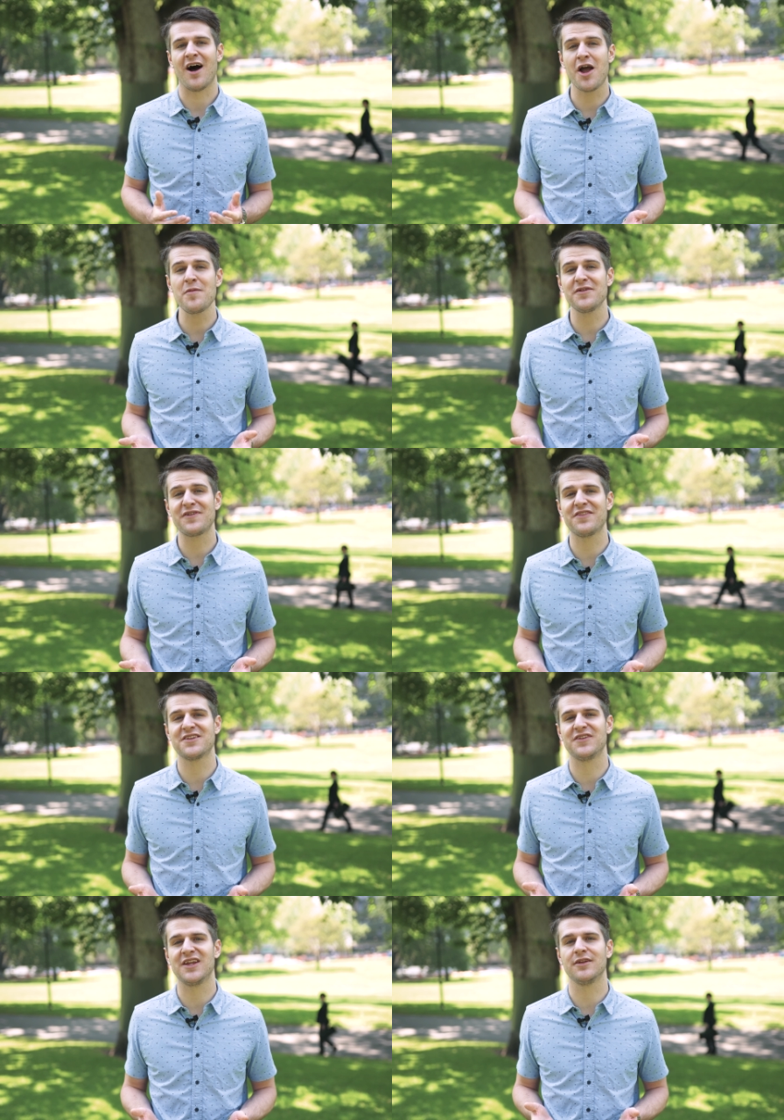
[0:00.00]
I hope you found
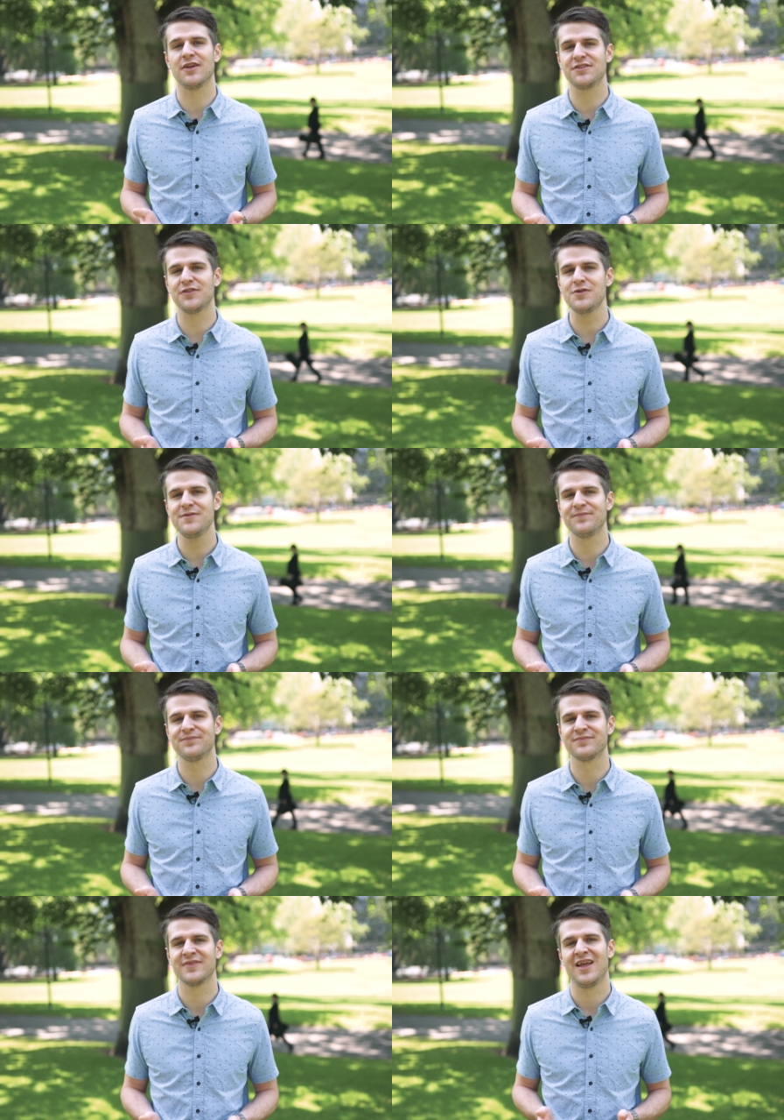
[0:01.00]
this video useful.
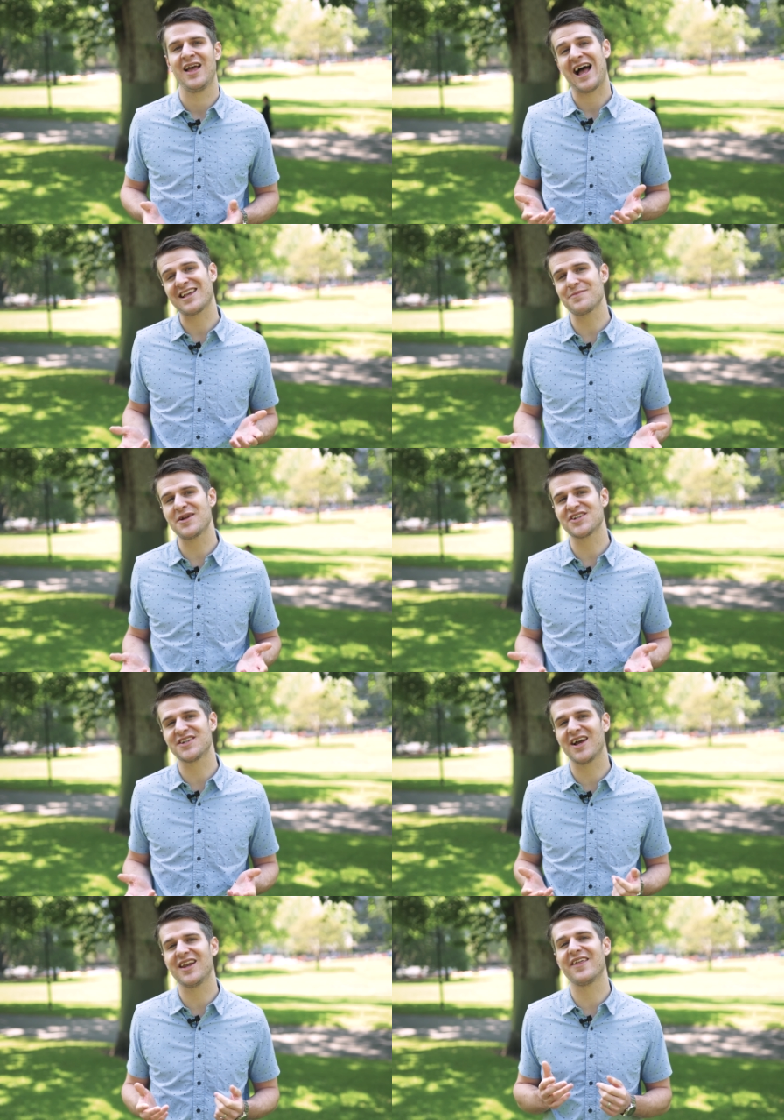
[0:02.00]
As I
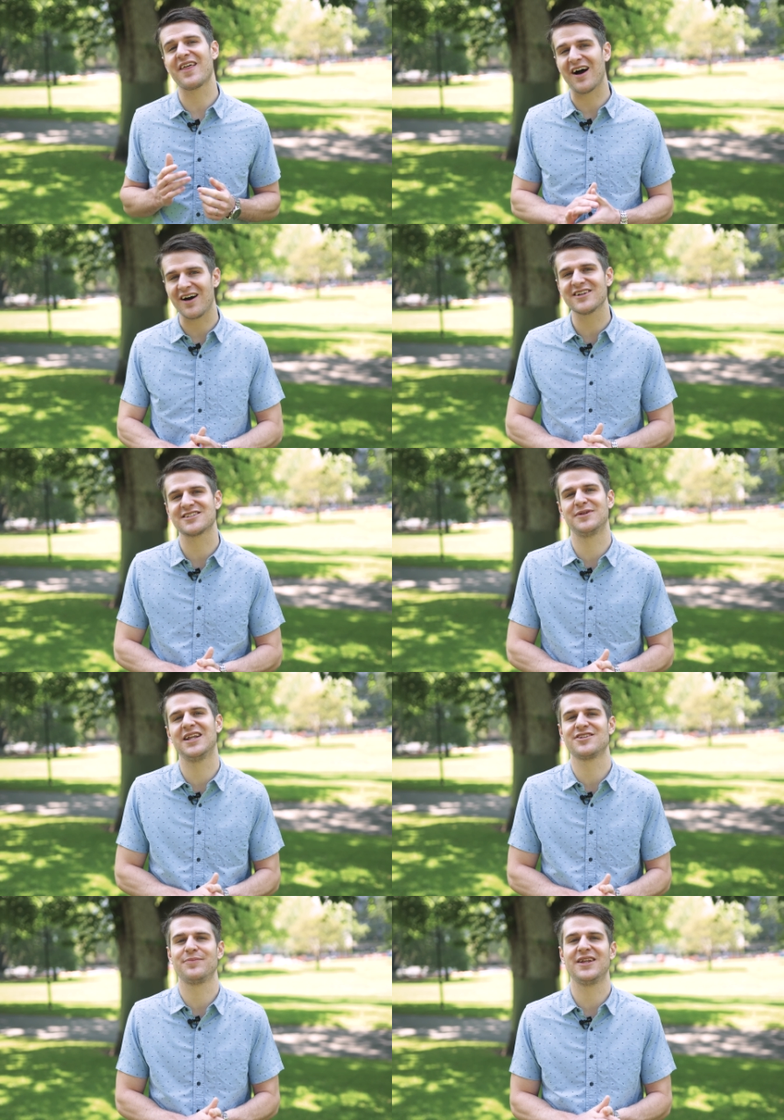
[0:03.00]
mentioned earlier, there are some
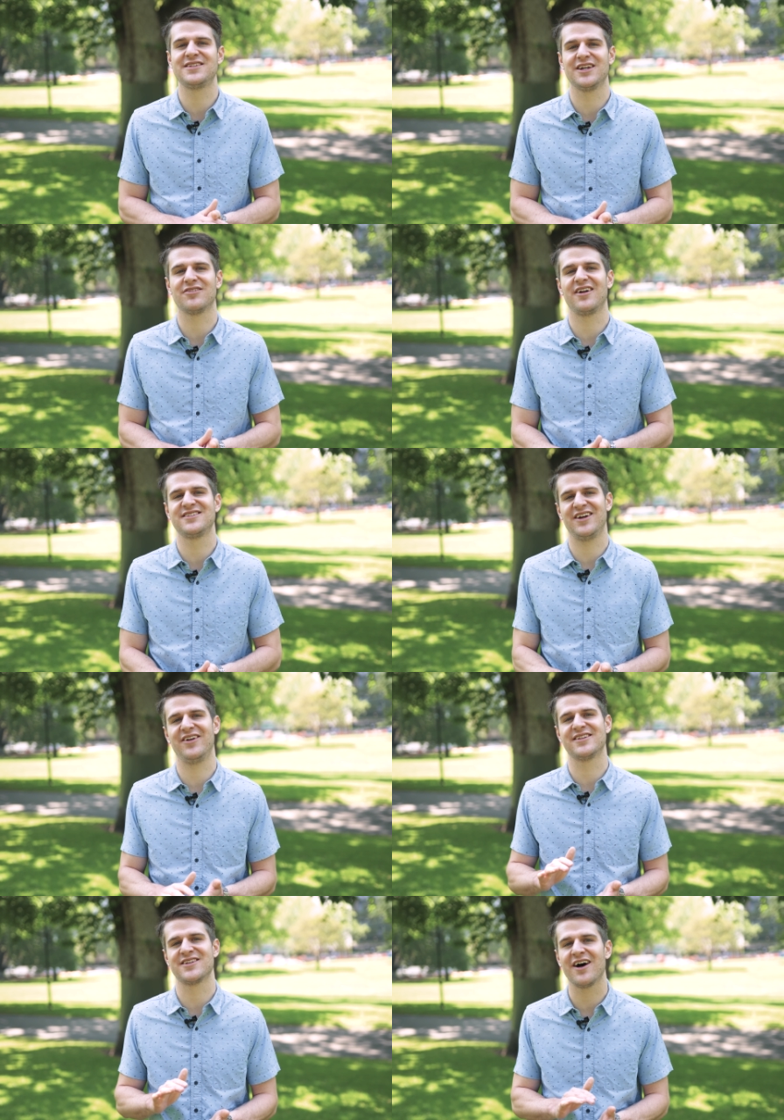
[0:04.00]
eligibility
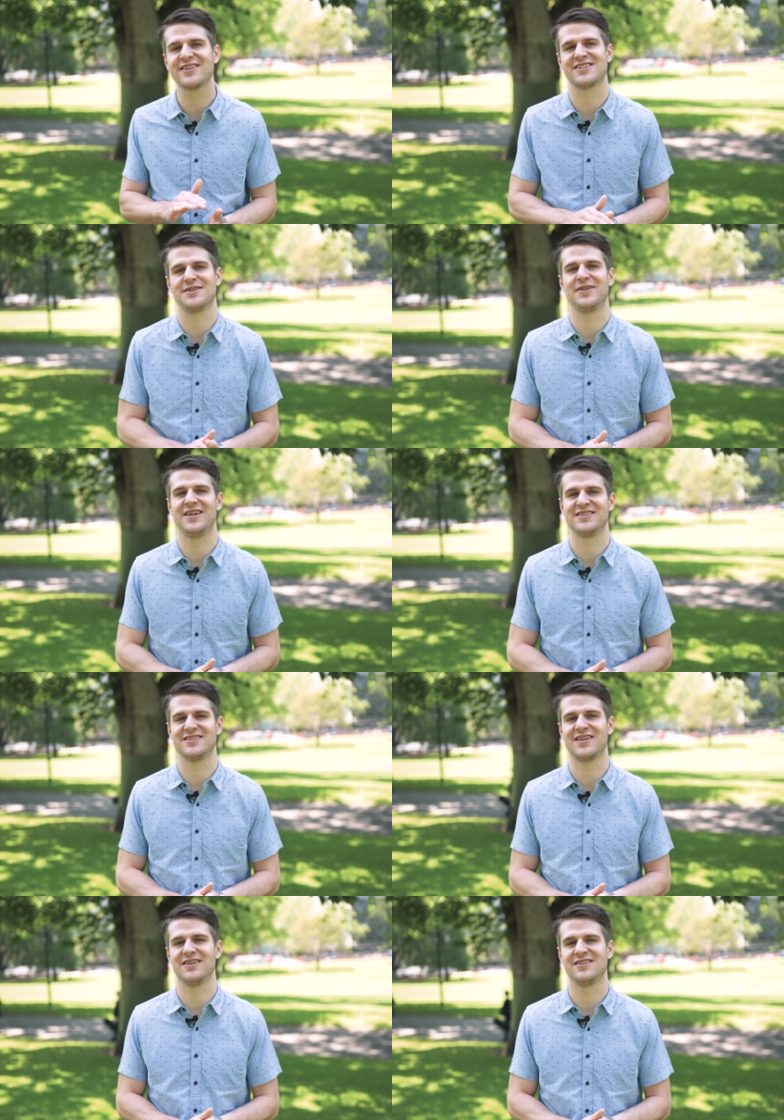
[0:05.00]
criteria tied to some of these
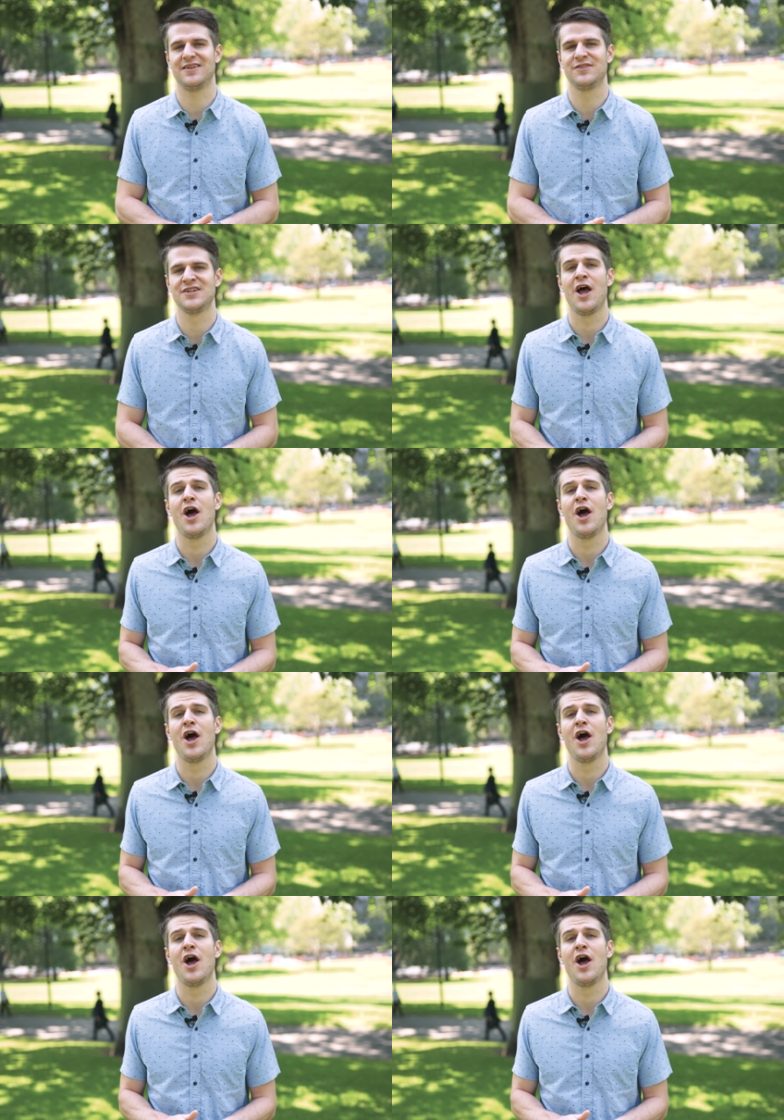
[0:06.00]
incentives,